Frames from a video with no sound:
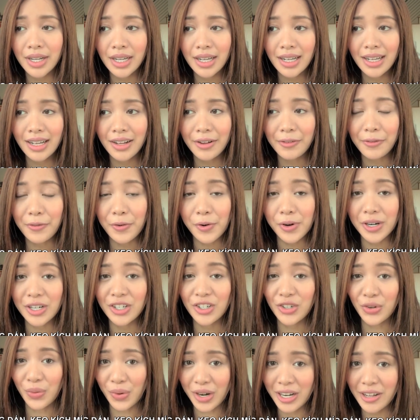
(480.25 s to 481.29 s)
for
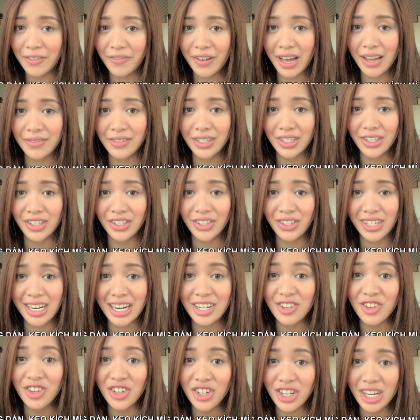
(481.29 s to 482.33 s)
25 years and I
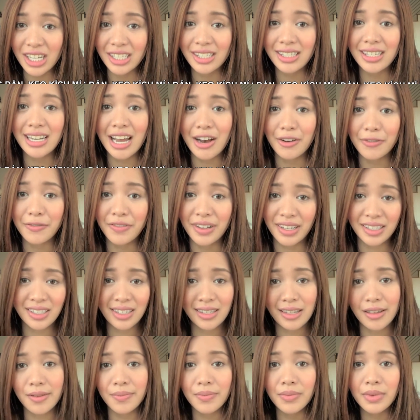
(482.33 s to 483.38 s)
just now fixed
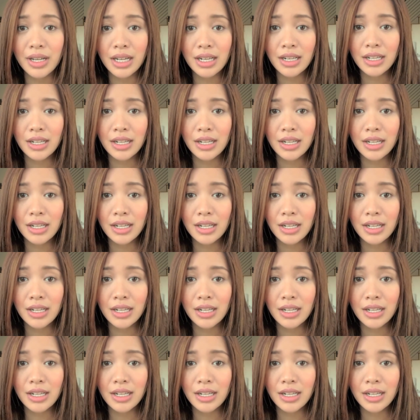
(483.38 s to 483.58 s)
them.